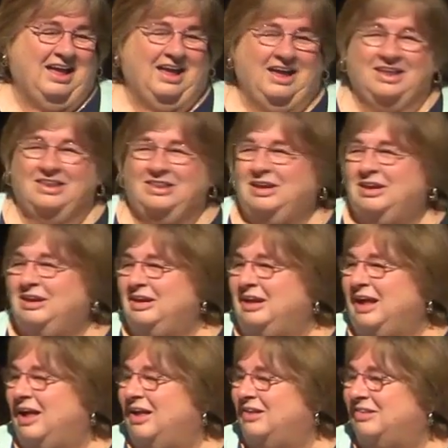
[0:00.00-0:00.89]
And then
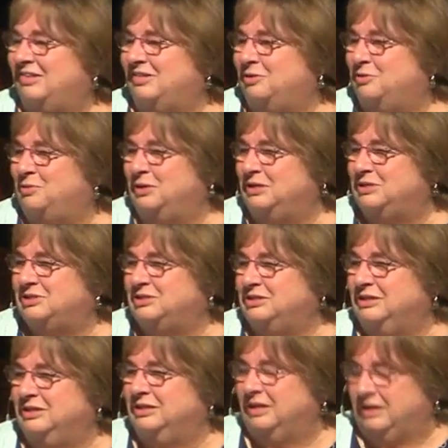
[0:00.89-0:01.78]
he asks the
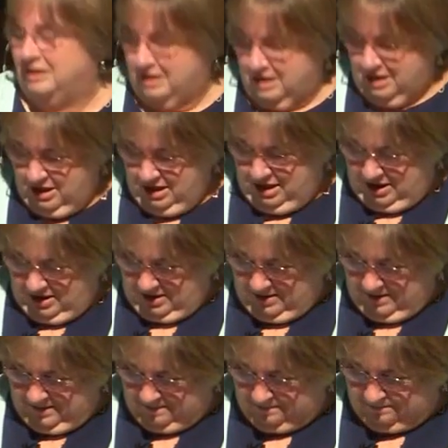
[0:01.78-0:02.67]
question
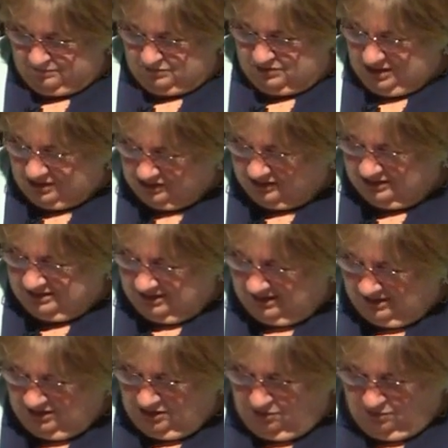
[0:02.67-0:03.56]
um, Doesn't
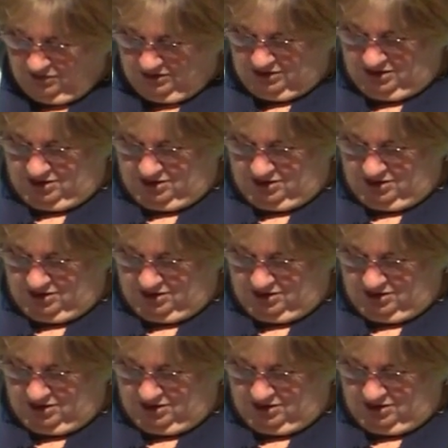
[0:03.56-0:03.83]
anyone